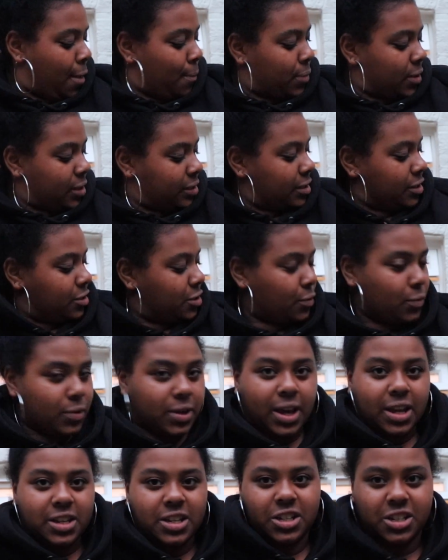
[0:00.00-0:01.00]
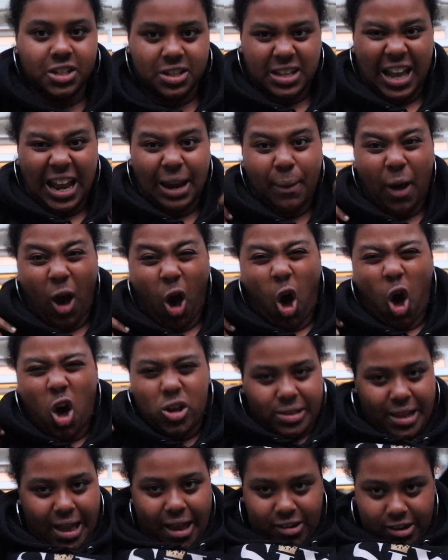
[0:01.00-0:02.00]
Because I do want to get a t-shirt because it's getting a bit
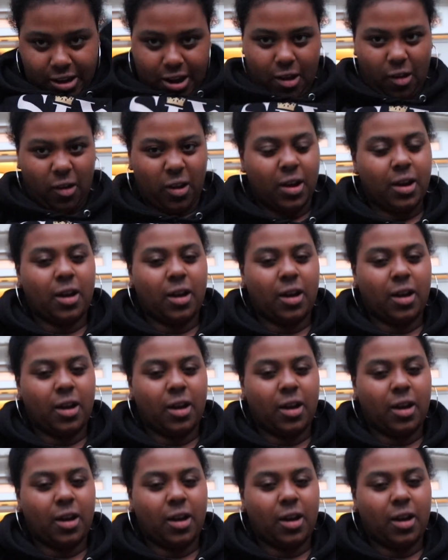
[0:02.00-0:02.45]
hot now, you know.